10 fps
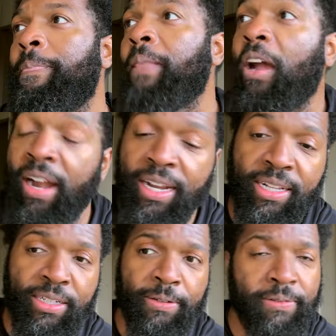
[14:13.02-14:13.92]
All right.
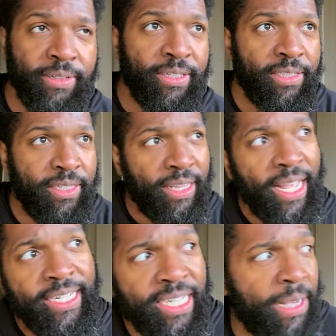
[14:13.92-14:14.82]

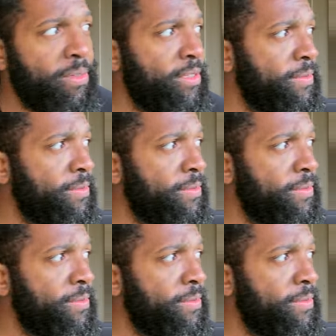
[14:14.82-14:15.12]
Last chapter